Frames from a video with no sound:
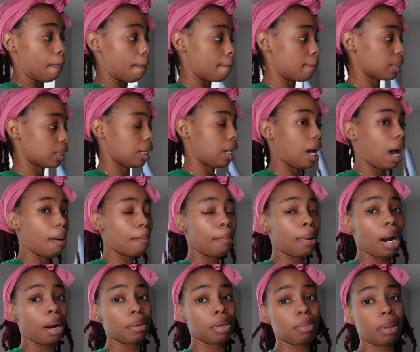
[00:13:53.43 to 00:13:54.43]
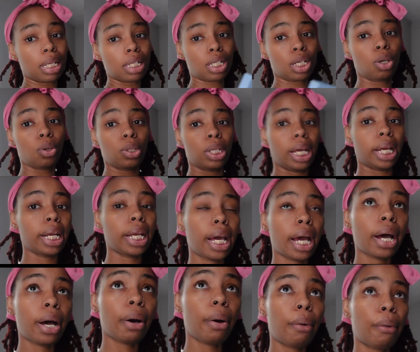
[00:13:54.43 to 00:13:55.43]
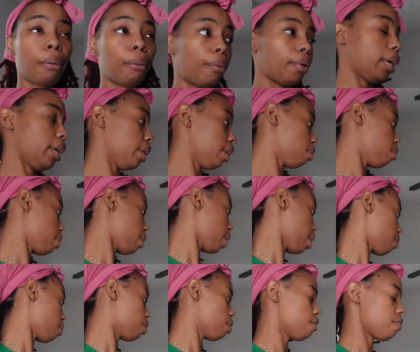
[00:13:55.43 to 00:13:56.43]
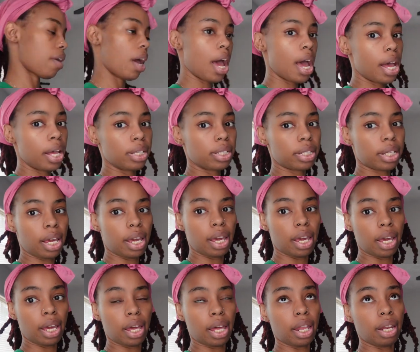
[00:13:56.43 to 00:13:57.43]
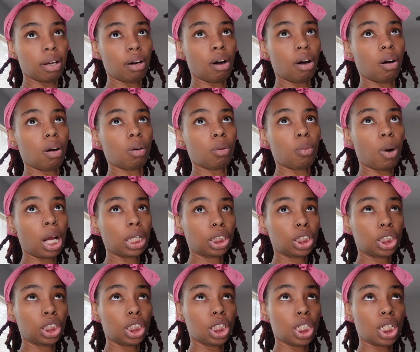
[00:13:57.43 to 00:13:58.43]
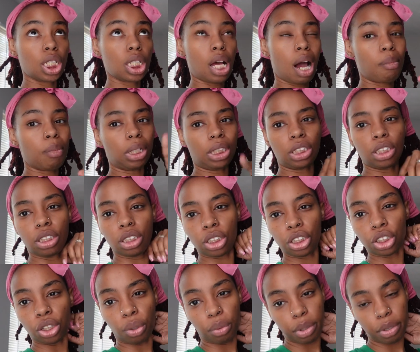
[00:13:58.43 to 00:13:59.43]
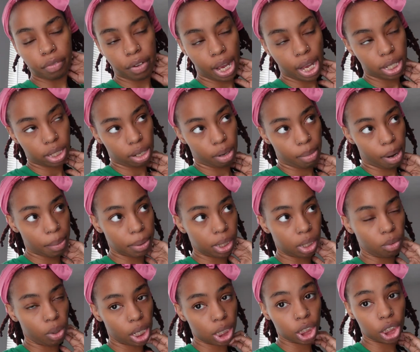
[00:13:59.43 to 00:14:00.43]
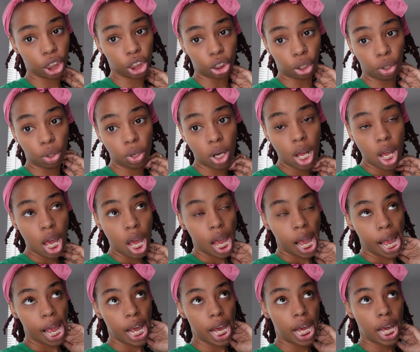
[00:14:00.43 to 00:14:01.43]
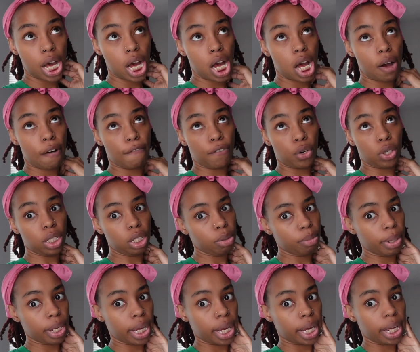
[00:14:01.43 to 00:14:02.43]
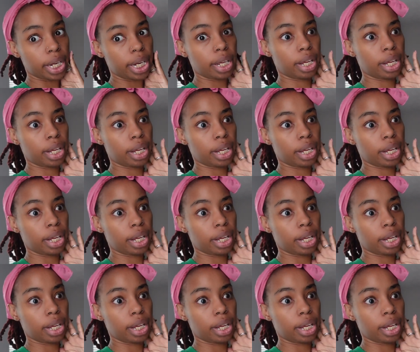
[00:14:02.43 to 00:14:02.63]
but I'm probably about to go lay down in the bed real fast and um watch this. I'm watching this show real fast, so I'm probably gonna watch this show for a little bit, and